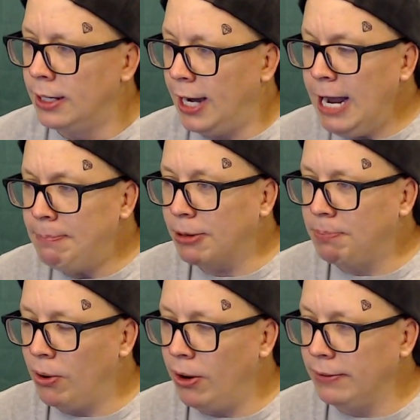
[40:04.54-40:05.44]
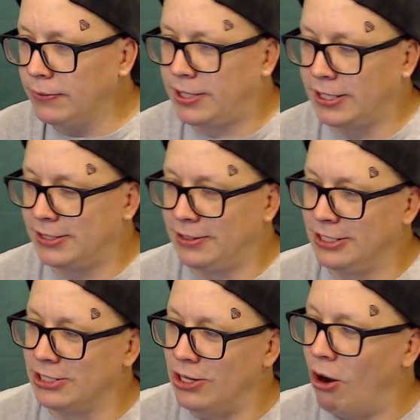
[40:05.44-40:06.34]
Hi, book boy.
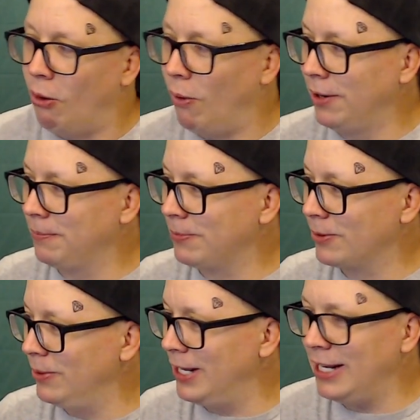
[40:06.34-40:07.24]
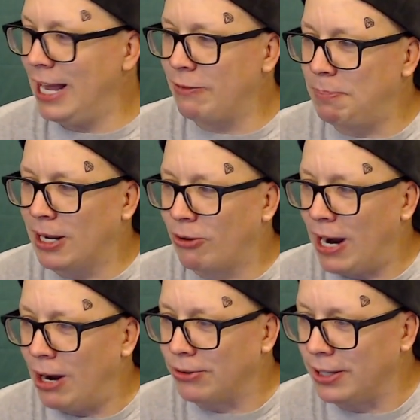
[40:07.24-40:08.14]
Just no one. We didn't have a big
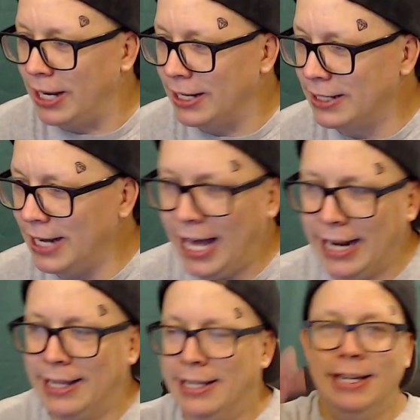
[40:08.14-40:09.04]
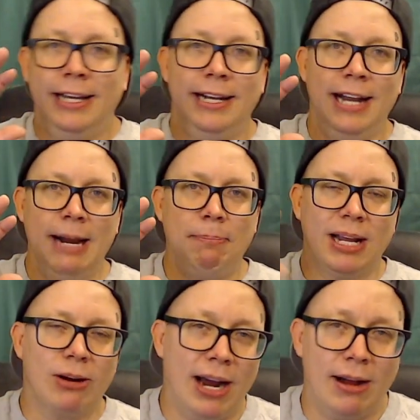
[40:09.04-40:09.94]
crowd today. Not a
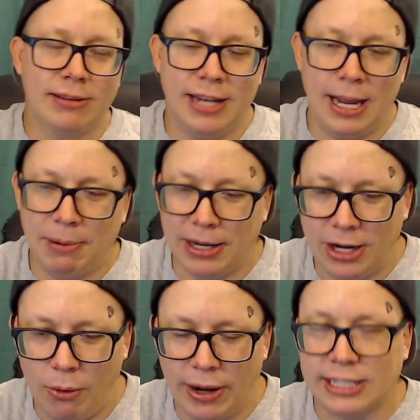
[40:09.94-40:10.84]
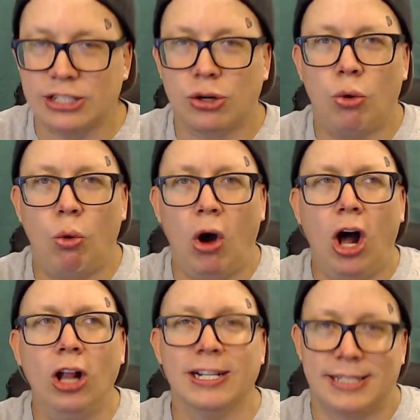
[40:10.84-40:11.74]
big crowd today, but you know what? It's
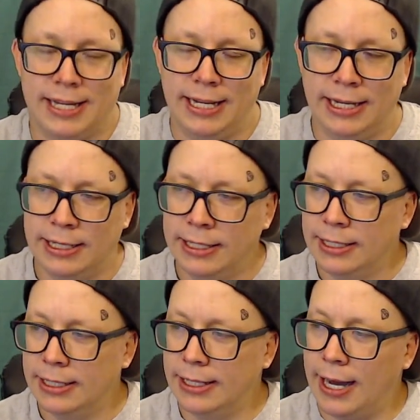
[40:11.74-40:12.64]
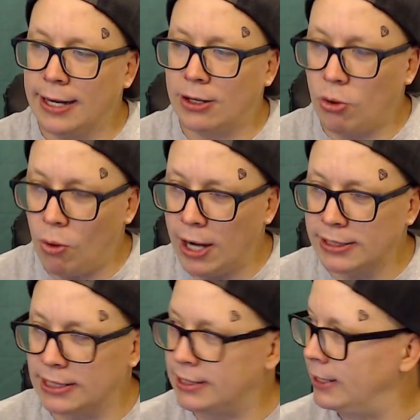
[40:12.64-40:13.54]
quality, not
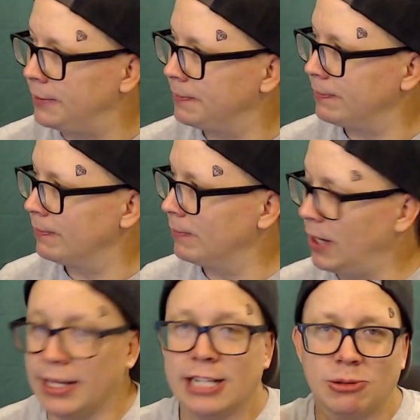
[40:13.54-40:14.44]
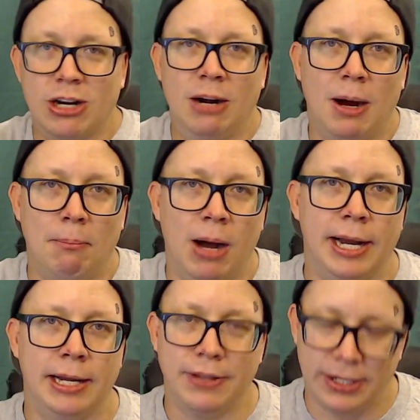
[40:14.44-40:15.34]
quantity. Unless we're talking about
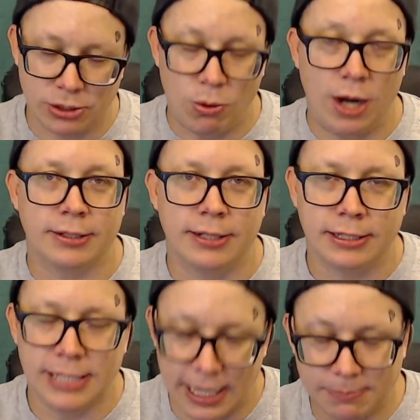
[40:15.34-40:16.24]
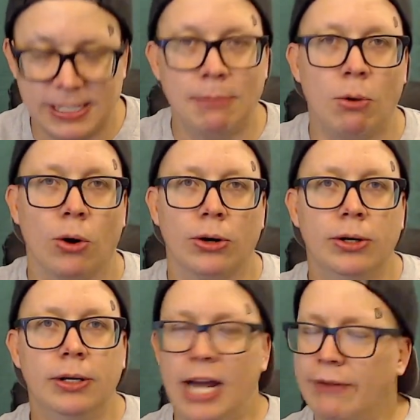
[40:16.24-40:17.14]
money, then it's quantity. Send more.
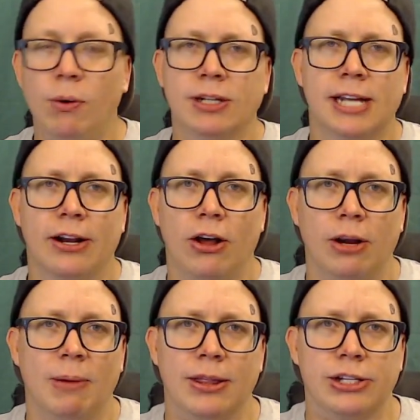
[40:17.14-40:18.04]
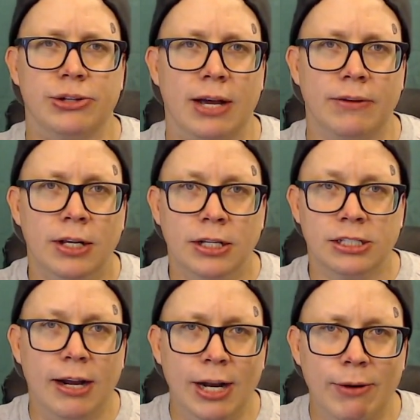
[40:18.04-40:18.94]
Everyone send all your money that you have.
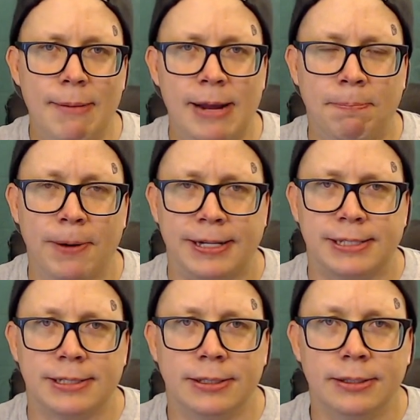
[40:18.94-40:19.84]
Saudi Arabian prince.